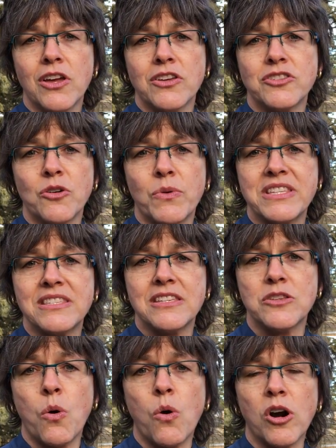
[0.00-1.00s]
So it's this
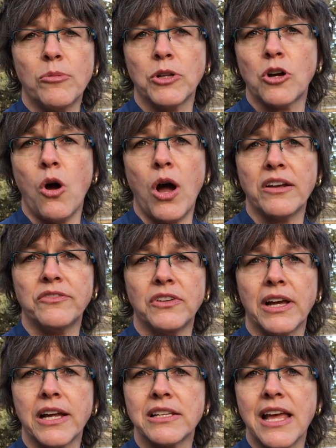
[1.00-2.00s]
horrible
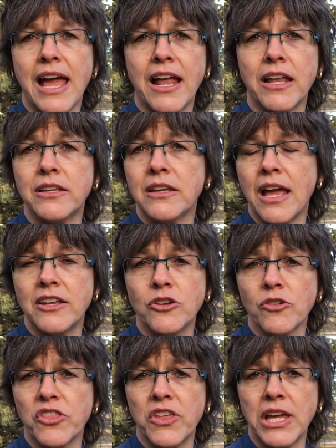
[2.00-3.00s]
conflict, and, and
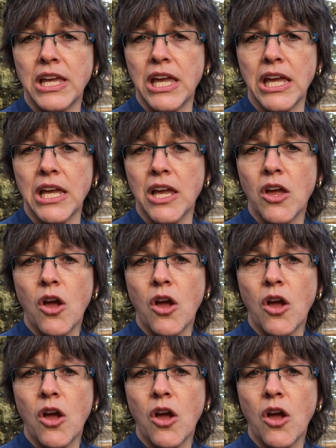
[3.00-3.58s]
you're thinking,